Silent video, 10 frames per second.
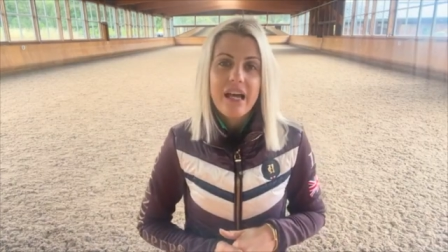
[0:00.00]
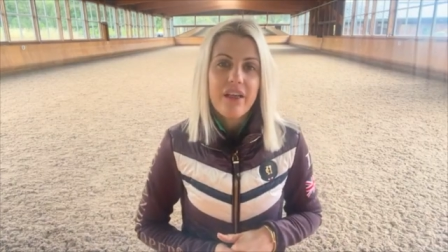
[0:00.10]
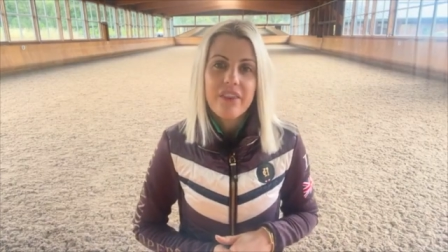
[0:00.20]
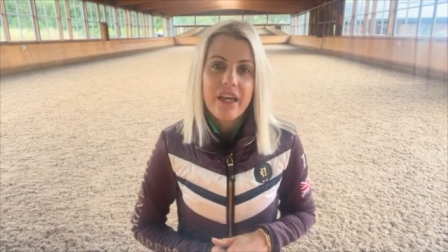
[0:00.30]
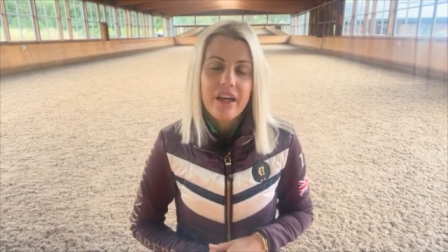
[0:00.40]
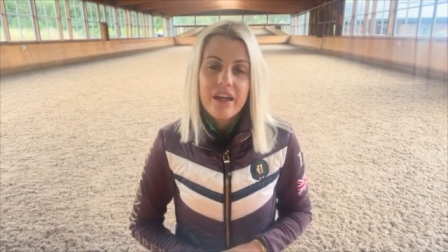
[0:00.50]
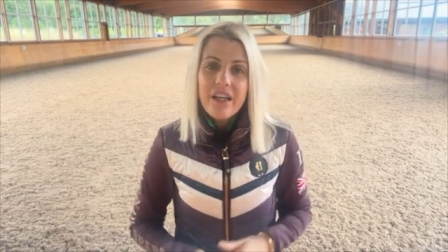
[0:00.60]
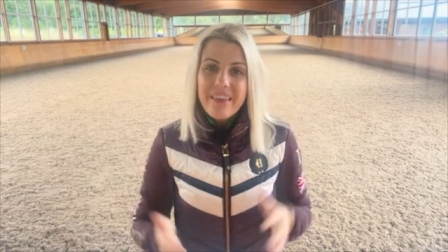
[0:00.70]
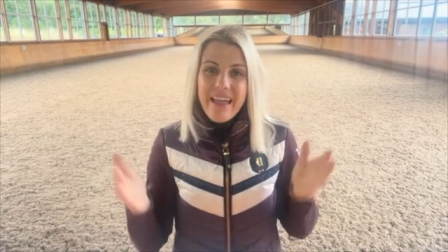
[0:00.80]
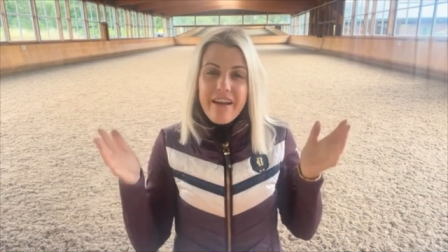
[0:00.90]
out there,
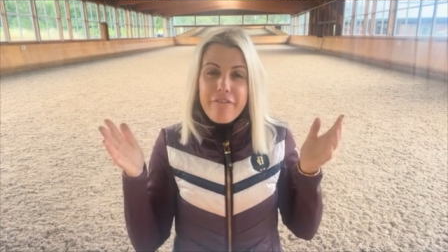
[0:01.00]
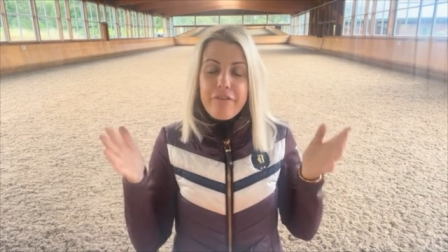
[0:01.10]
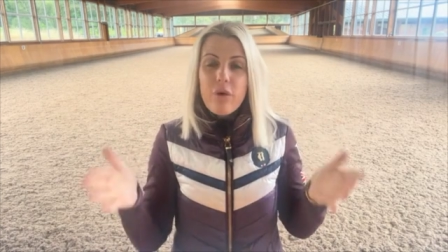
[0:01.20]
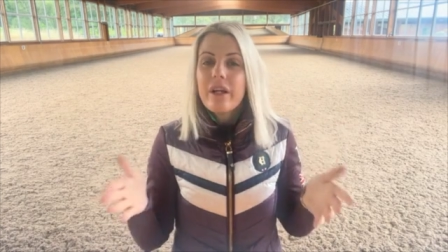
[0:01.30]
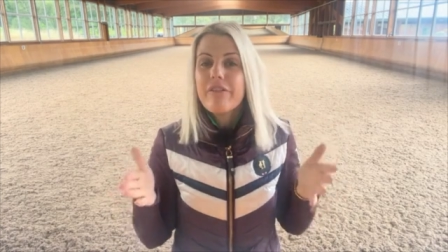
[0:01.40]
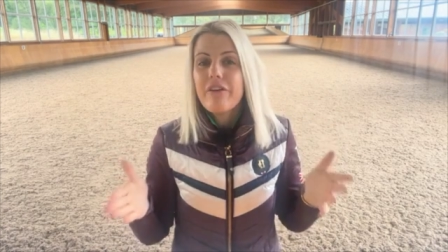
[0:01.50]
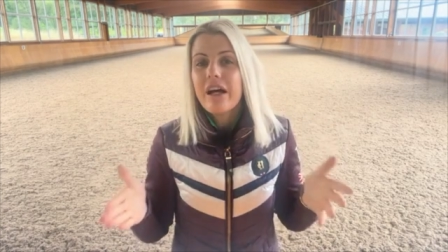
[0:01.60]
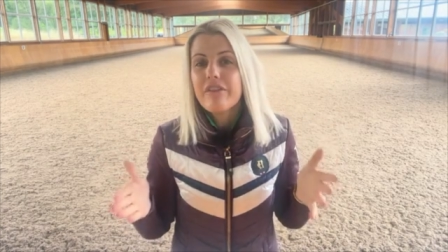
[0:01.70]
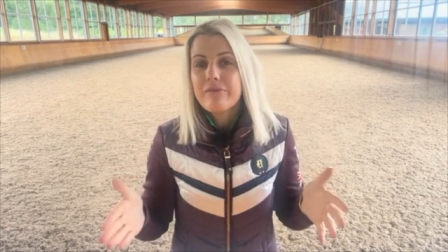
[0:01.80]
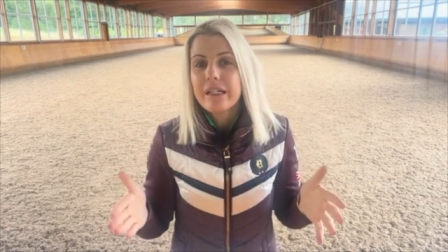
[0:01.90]
they have
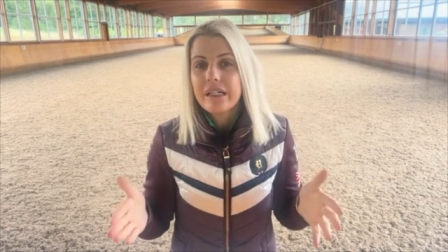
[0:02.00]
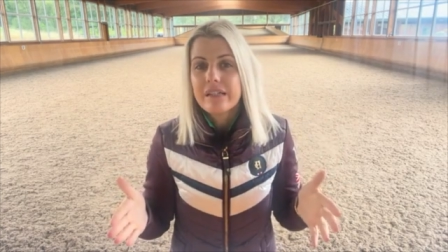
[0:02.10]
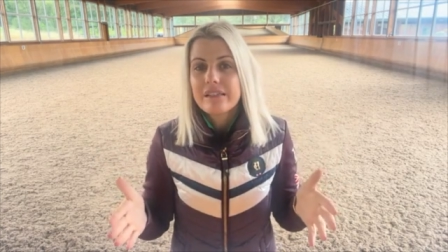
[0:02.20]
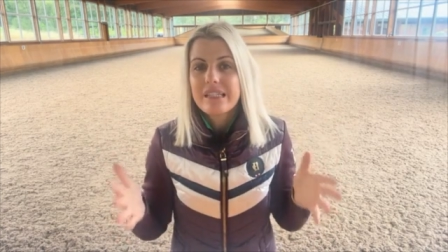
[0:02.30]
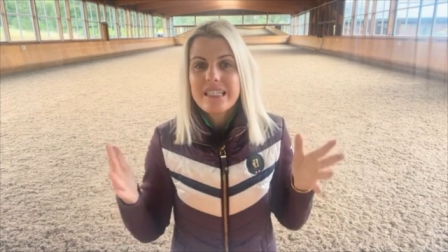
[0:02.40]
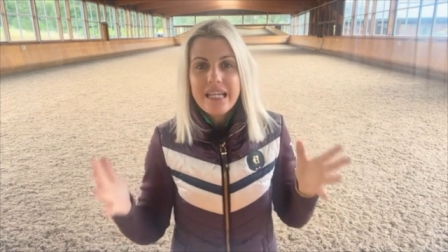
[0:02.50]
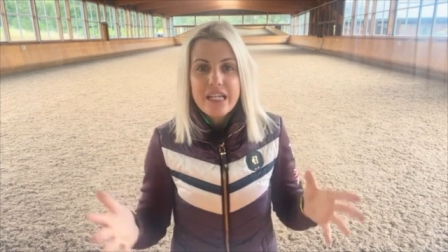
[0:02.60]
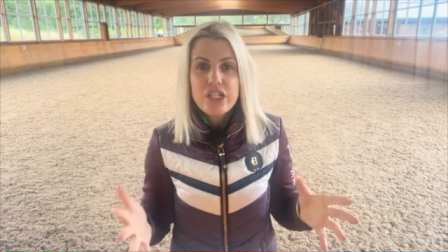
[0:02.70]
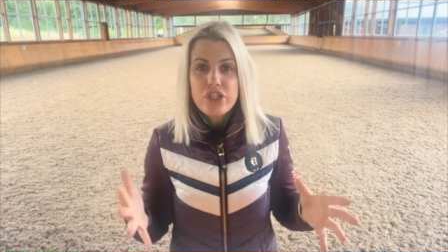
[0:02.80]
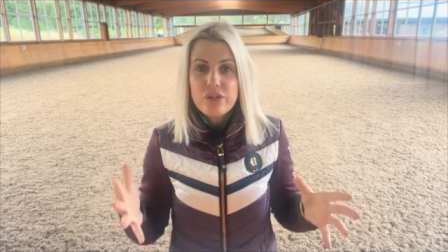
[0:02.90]
45 minutes to
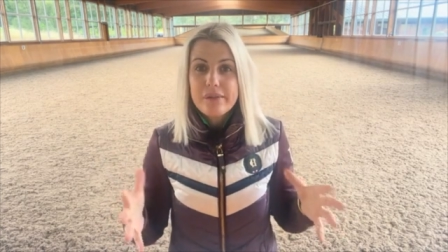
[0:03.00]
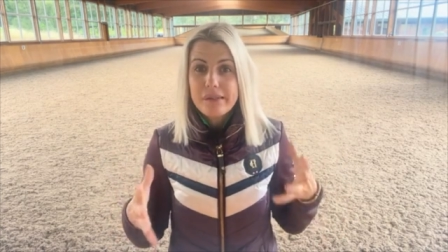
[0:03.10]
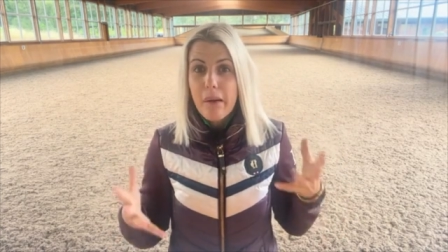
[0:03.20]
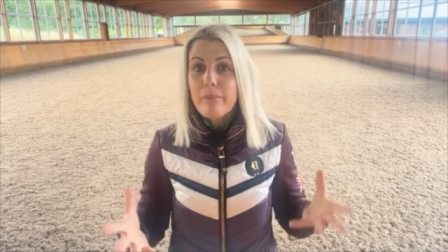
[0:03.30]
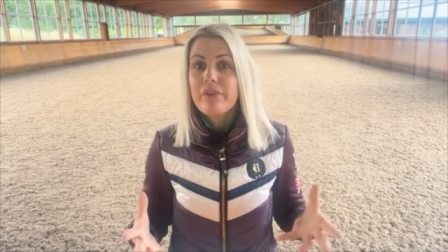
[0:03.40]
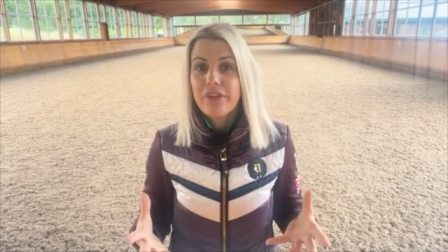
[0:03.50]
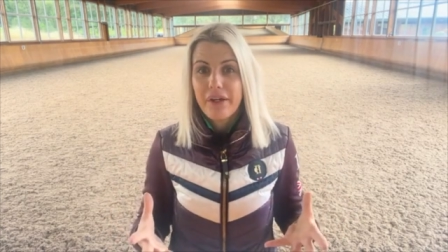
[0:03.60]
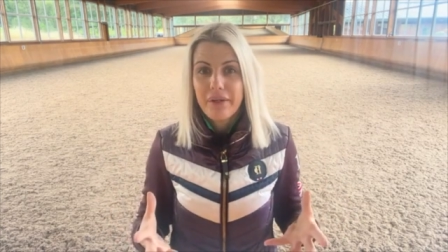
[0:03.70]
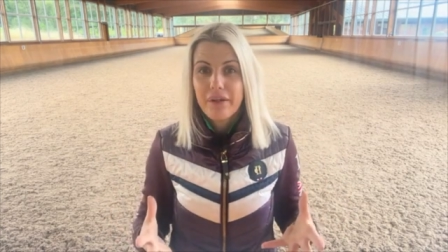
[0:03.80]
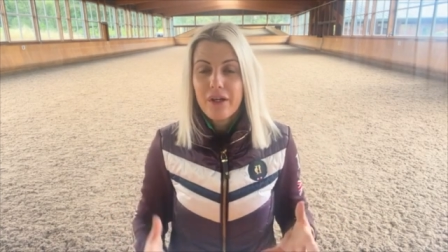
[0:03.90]
teach you something.